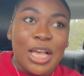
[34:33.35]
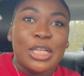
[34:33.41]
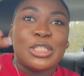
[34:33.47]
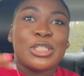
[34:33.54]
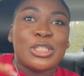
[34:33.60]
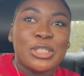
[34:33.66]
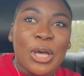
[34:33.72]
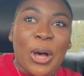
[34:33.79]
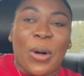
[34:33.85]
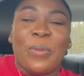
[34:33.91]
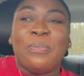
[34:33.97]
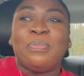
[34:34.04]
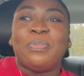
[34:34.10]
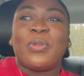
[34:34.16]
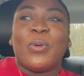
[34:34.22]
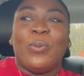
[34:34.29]
So
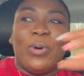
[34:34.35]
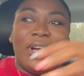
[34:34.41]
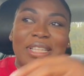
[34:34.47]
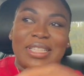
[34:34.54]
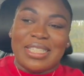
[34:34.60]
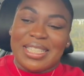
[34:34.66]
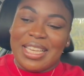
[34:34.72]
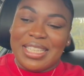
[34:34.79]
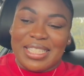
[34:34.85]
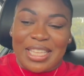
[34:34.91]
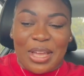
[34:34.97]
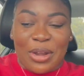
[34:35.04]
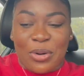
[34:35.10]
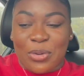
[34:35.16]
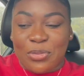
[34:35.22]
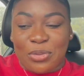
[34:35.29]
once they
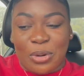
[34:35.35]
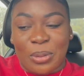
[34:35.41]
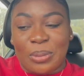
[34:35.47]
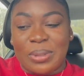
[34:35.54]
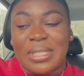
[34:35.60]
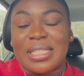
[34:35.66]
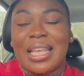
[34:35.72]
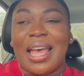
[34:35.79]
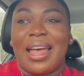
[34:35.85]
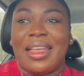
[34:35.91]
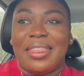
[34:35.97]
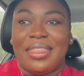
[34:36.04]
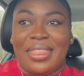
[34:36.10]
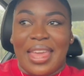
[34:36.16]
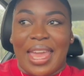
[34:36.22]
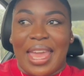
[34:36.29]
settle roots,
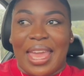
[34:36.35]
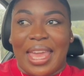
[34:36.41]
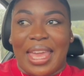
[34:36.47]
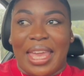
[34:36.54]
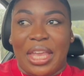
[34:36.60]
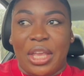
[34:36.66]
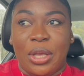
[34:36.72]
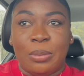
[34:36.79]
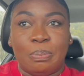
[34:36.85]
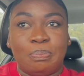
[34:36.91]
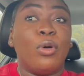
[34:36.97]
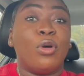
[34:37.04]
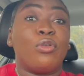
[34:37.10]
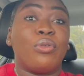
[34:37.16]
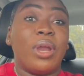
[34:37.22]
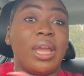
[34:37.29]
they
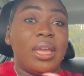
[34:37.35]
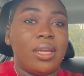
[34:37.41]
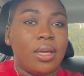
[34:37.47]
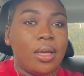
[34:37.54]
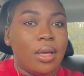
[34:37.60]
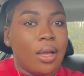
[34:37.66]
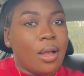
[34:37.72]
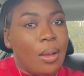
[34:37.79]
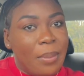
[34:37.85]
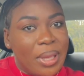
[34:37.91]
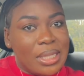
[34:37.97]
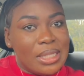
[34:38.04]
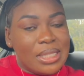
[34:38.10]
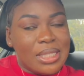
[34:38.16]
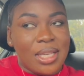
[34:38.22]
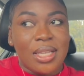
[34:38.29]
parade
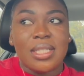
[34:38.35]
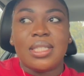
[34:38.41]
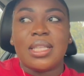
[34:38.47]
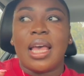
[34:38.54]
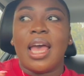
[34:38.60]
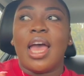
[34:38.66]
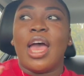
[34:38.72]
commences,